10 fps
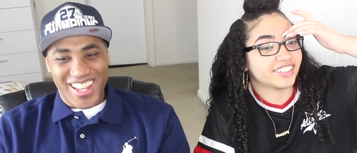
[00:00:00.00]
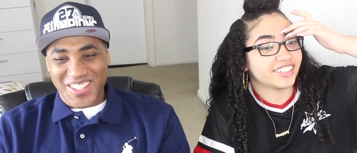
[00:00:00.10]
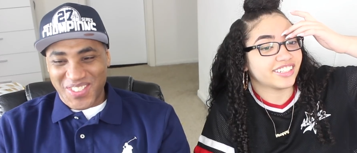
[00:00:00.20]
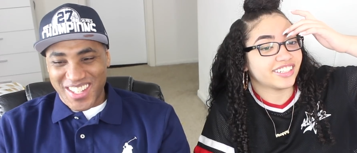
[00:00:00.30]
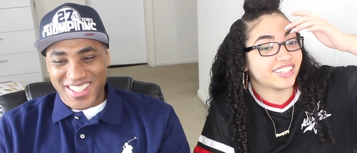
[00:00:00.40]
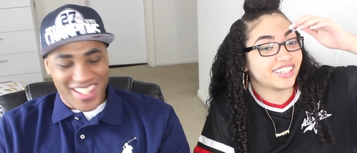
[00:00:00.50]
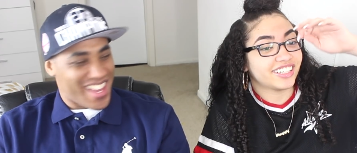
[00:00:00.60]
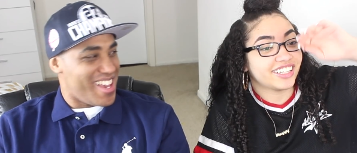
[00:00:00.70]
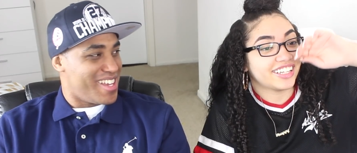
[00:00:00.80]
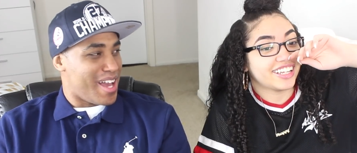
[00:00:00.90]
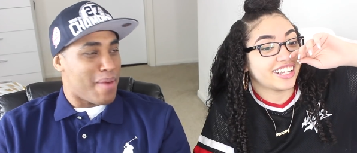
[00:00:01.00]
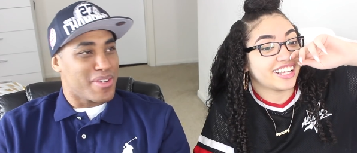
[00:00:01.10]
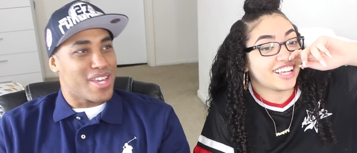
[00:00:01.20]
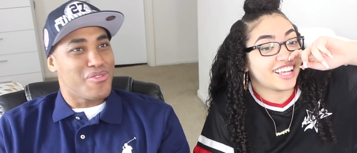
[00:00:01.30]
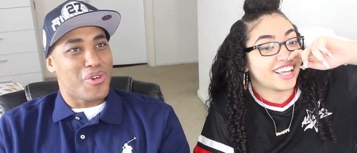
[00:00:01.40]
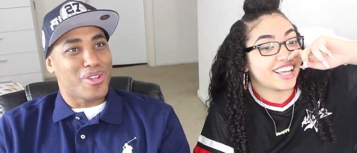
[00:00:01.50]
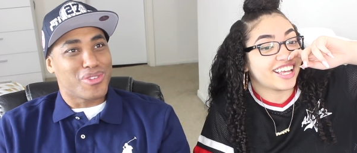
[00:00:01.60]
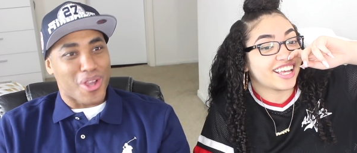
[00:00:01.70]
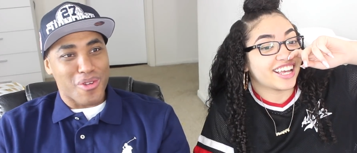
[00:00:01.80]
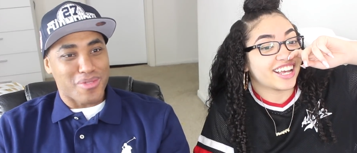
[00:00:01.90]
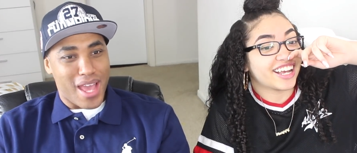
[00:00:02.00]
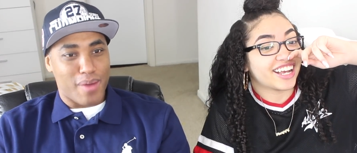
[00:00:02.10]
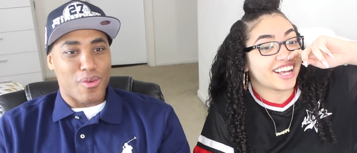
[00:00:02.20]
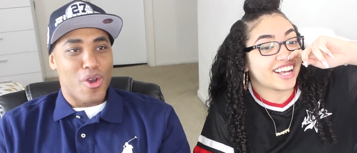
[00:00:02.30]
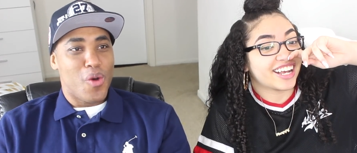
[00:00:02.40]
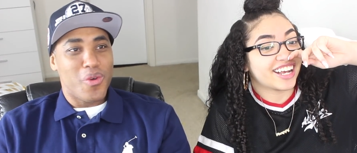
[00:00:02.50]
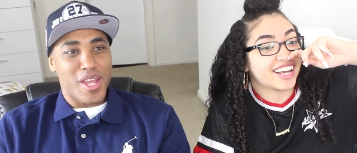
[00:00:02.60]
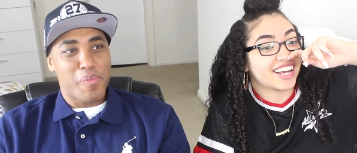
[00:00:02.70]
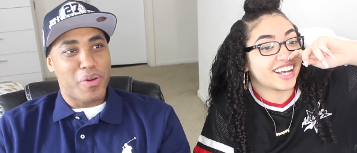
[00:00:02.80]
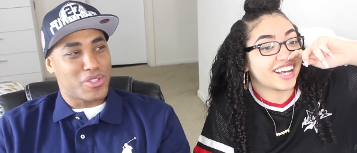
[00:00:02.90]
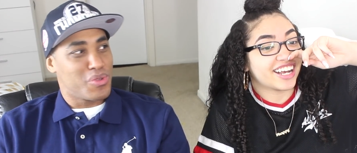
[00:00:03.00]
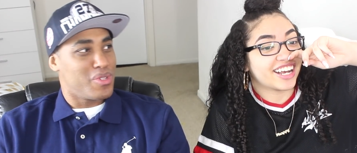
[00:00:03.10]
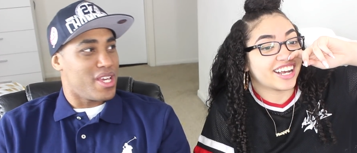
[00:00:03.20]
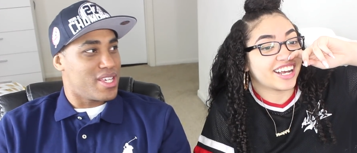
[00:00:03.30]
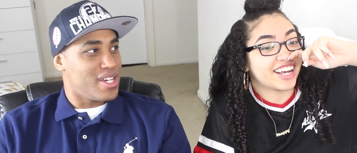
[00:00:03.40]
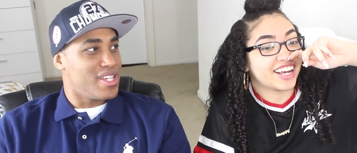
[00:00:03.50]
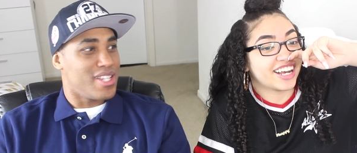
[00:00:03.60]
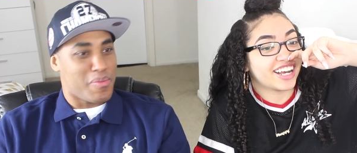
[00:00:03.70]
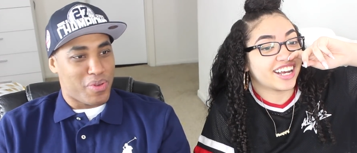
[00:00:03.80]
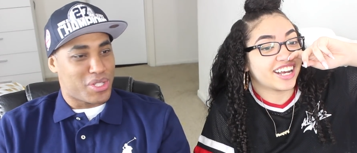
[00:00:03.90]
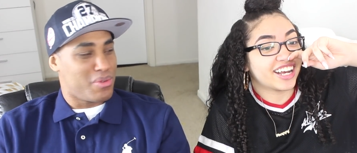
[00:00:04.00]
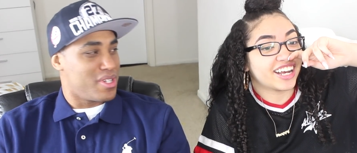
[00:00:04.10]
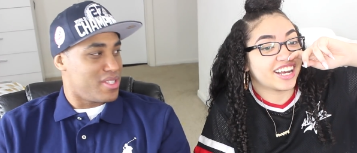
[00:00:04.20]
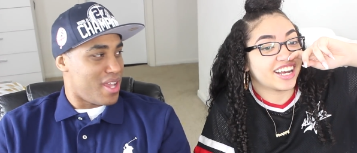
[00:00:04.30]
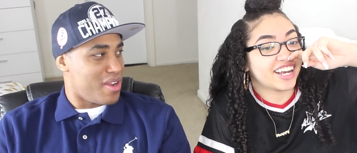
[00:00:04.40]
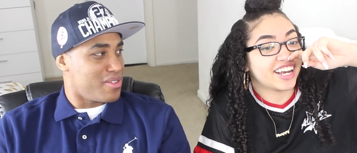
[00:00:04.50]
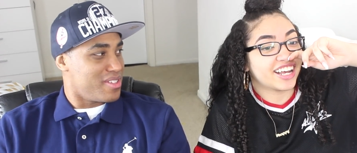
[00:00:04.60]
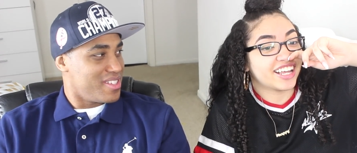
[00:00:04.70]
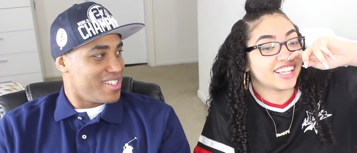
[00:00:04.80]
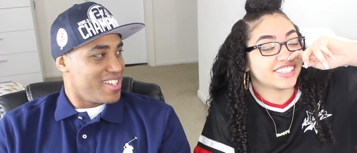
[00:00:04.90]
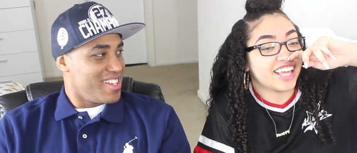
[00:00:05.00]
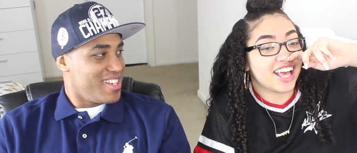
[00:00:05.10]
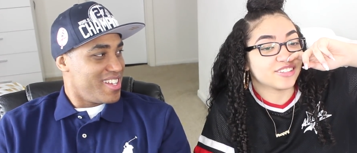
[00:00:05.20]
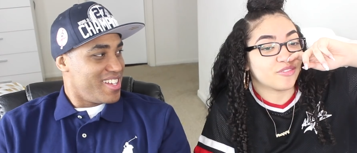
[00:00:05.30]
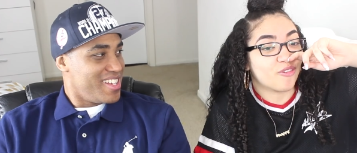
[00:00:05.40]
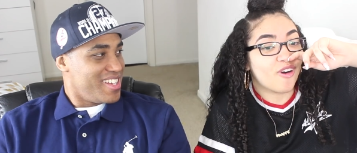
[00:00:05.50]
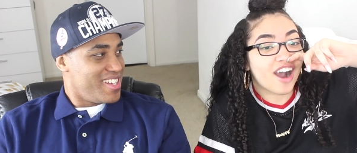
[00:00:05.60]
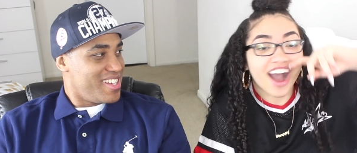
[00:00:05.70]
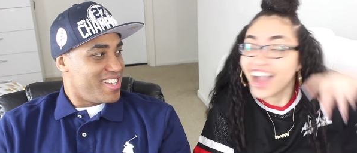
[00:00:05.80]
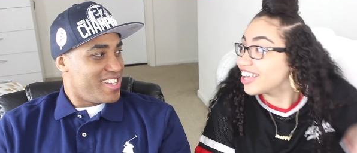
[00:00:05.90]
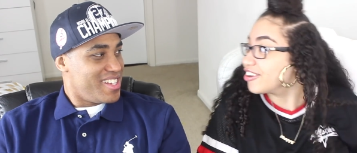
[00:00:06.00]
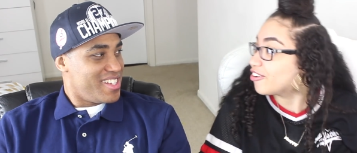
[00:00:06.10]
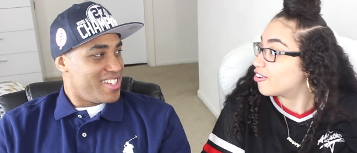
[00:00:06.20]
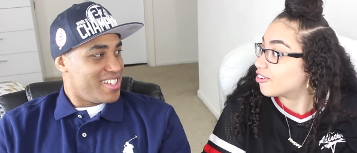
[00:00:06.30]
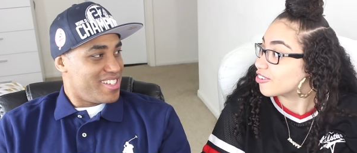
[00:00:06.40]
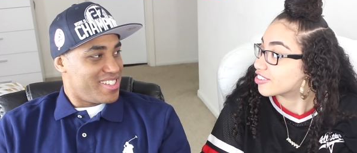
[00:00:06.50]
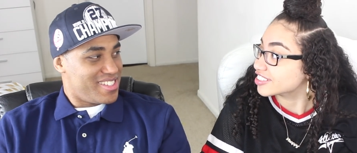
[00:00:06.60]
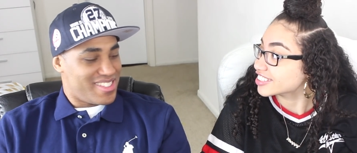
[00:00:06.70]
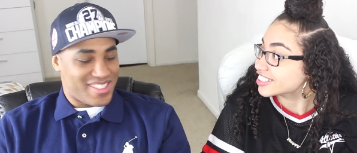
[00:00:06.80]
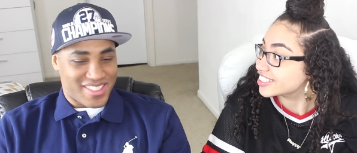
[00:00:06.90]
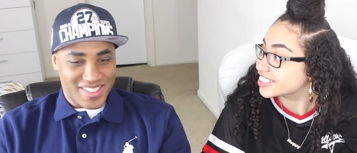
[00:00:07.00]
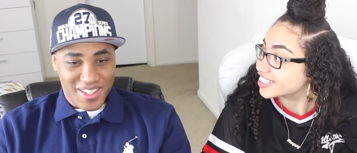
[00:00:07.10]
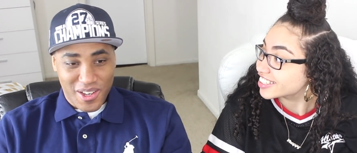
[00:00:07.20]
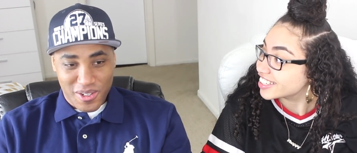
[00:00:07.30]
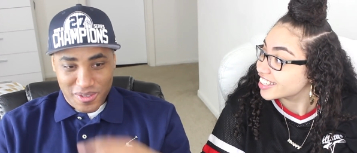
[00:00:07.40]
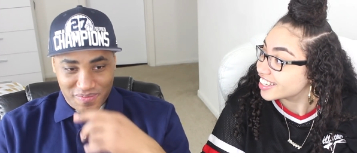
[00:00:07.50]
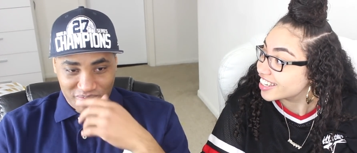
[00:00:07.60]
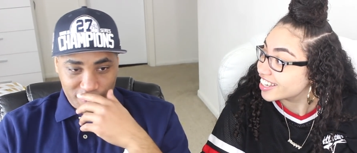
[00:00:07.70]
Speaker 1: That's what he's saying. I'm gonna give you a dirt nap. Where they put you when they kill you? They put you in the dirt.
Speaker 2: That's wild.
Speaker 1: Yo.